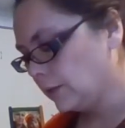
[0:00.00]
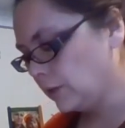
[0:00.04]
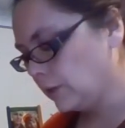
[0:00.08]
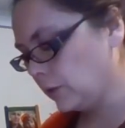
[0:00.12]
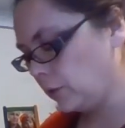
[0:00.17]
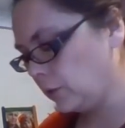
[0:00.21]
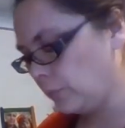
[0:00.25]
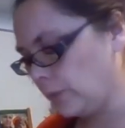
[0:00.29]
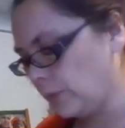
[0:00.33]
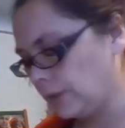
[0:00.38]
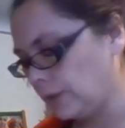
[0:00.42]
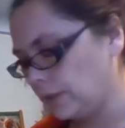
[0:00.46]

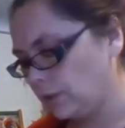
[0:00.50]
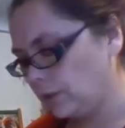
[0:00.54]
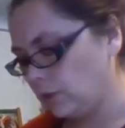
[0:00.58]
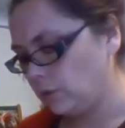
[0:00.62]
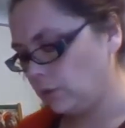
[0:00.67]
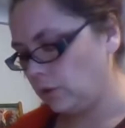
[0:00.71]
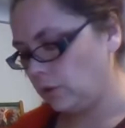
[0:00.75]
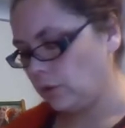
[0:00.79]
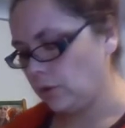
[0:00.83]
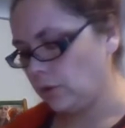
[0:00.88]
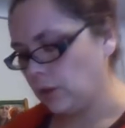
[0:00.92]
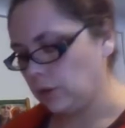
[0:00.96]
So you want to
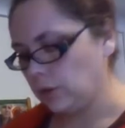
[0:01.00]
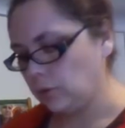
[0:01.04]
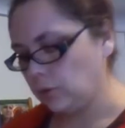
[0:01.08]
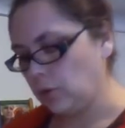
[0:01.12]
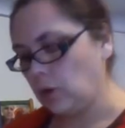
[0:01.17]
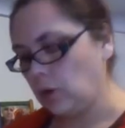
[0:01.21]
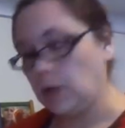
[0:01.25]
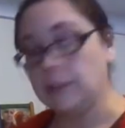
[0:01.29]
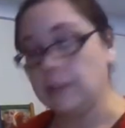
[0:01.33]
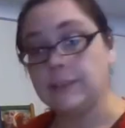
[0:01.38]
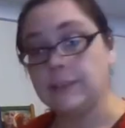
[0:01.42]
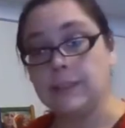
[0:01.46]
do your
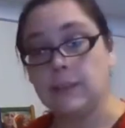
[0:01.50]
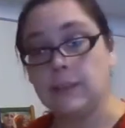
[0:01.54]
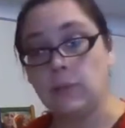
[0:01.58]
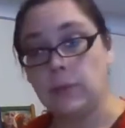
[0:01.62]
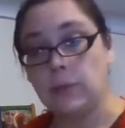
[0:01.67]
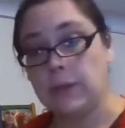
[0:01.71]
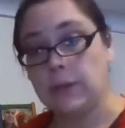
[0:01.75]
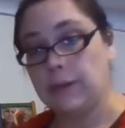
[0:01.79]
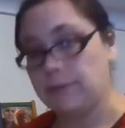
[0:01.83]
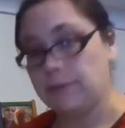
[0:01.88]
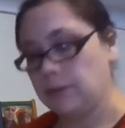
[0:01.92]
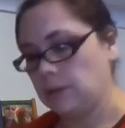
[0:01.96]
uncrossing,
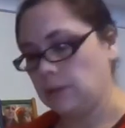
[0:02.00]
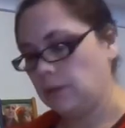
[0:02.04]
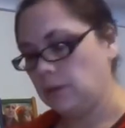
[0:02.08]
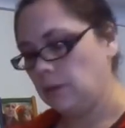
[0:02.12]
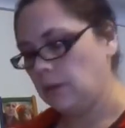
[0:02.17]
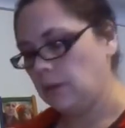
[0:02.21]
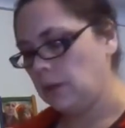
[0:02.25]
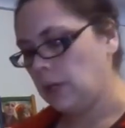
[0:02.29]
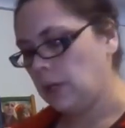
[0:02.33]
whatever.